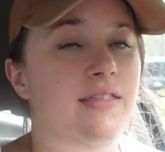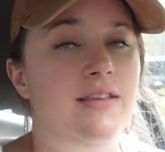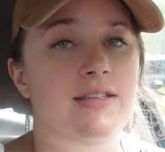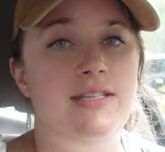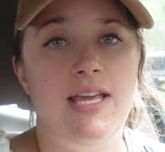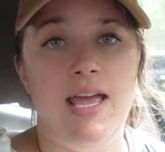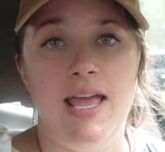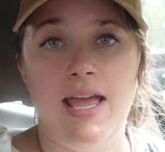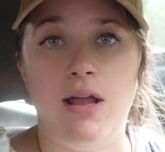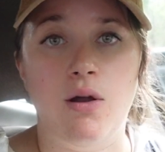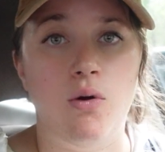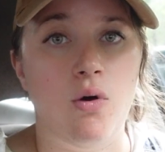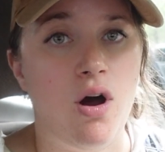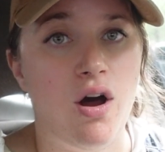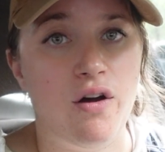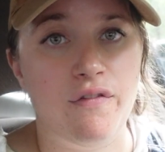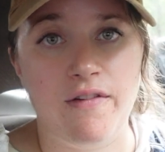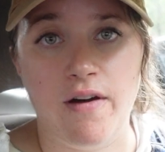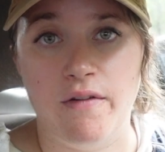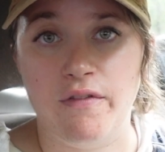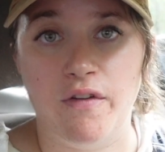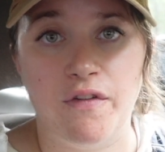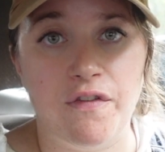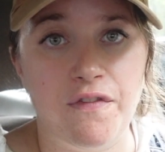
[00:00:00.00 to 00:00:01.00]
the takeoff
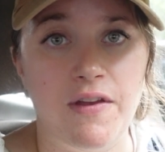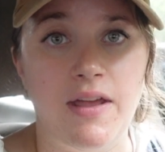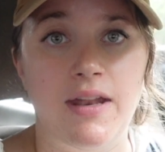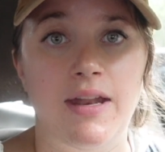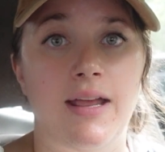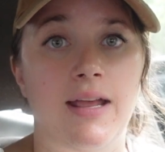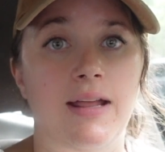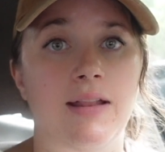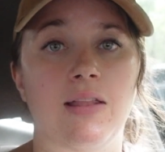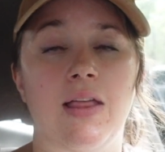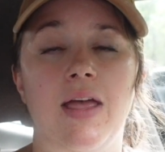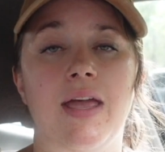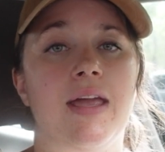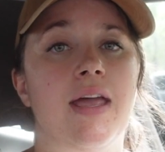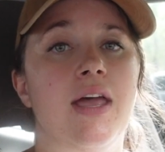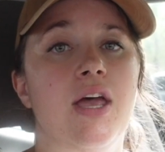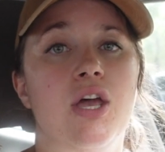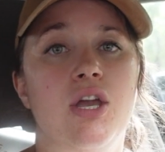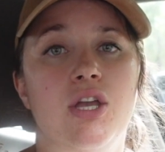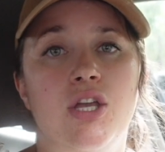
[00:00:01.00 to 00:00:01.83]
of a fitting, like,